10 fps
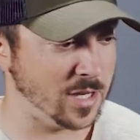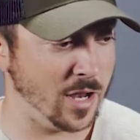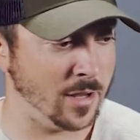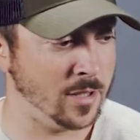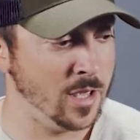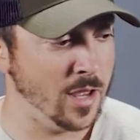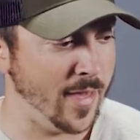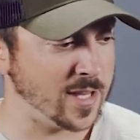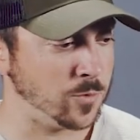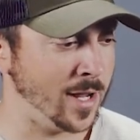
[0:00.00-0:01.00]

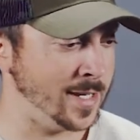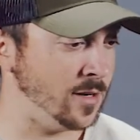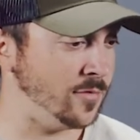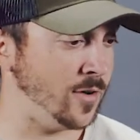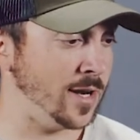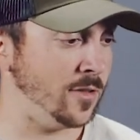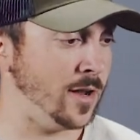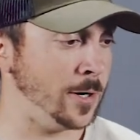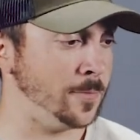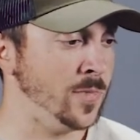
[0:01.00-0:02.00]
that's what I did find
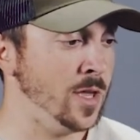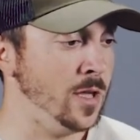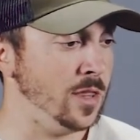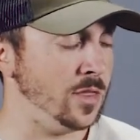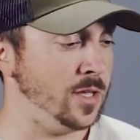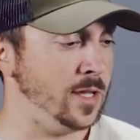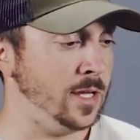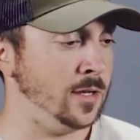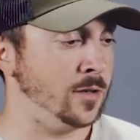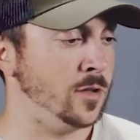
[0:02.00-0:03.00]
there.
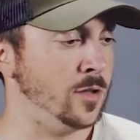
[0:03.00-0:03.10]
The